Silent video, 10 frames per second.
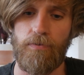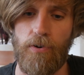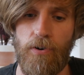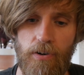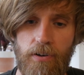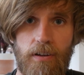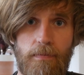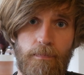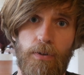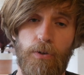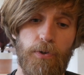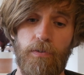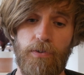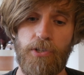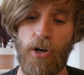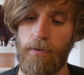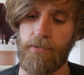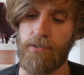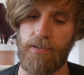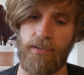for glued on
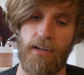tops